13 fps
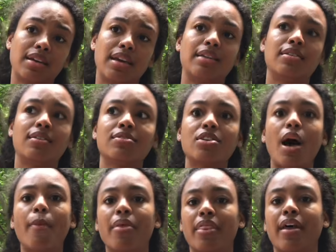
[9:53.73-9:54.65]
And on
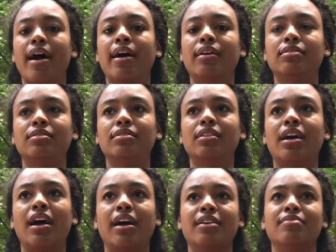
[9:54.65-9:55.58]
top of that,
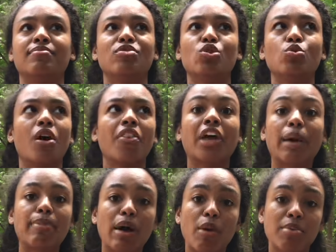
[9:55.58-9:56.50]
I knew nothing
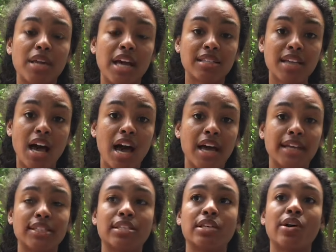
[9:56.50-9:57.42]
about
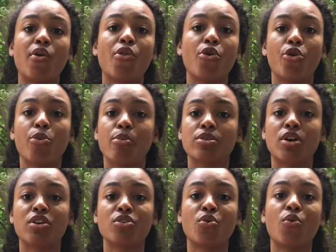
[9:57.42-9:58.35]
PSI, so the hoop was
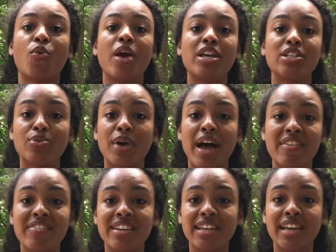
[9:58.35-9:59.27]
also way too
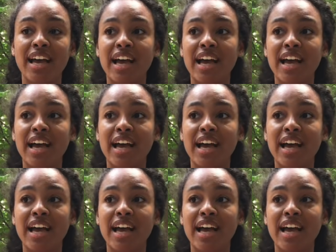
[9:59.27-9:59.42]
heavy,